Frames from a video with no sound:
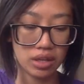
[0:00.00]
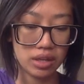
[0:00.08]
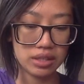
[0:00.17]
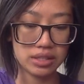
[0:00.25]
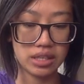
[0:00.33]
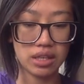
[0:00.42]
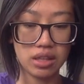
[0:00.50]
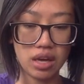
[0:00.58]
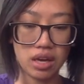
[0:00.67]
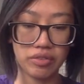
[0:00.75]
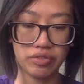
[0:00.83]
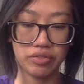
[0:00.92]
See, a
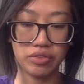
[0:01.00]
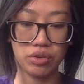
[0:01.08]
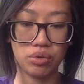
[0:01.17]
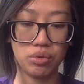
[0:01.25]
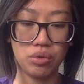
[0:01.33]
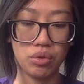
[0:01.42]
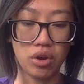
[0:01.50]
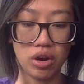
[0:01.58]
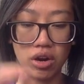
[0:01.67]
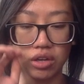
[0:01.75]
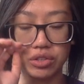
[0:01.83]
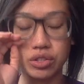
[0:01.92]
lot of you
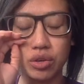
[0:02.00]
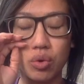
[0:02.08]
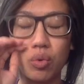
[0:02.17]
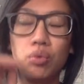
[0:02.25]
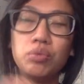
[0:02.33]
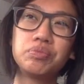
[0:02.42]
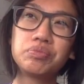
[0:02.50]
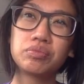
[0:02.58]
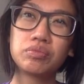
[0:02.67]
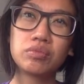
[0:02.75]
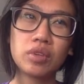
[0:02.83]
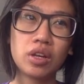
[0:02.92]
are also
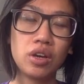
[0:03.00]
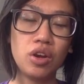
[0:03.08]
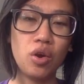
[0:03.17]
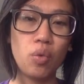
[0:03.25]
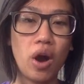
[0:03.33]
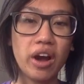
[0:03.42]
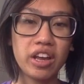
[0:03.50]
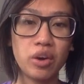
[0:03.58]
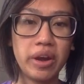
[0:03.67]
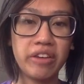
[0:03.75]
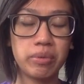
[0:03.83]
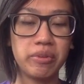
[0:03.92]
walking
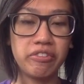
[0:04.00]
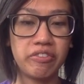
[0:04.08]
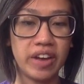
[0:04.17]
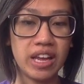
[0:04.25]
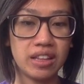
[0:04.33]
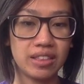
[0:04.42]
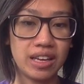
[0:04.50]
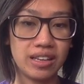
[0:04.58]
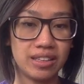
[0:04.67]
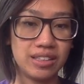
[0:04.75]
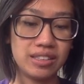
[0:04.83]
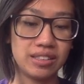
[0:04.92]
away from a fight
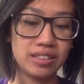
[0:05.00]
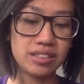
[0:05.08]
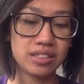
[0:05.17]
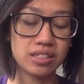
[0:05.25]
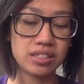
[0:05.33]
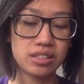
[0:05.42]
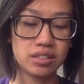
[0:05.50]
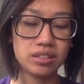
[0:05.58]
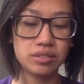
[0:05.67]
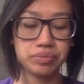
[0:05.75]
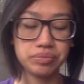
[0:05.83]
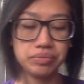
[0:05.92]
that is
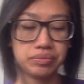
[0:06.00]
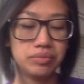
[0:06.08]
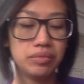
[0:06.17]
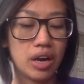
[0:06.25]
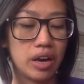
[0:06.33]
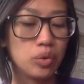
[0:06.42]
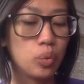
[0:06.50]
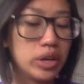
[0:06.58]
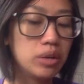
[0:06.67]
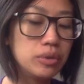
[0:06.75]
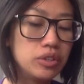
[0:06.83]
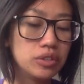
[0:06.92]

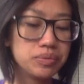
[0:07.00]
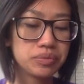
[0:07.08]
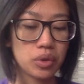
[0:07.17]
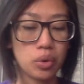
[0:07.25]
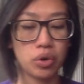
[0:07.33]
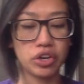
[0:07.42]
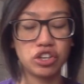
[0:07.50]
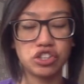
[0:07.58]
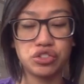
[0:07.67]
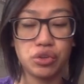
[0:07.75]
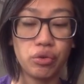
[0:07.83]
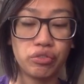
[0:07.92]
unwinnable, or you're
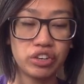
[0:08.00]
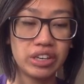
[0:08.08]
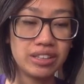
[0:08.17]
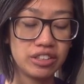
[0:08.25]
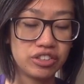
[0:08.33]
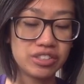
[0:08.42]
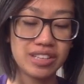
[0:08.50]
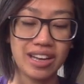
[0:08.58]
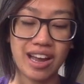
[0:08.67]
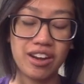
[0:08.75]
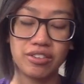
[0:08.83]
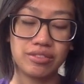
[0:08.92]
just over it and you're just
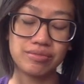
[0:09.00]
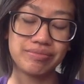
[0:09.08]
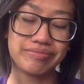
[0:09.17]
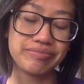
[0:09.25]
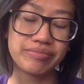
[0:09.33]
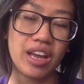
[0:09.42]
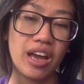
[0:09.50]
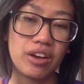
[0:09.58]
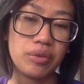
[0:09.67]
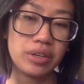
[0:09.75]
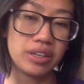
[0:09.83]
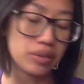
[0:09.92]
like, I
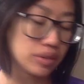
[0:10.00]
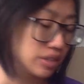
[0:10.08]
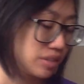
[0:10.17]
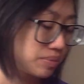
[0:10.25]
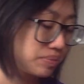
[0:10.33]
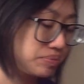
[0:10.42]
don't want to deal with this.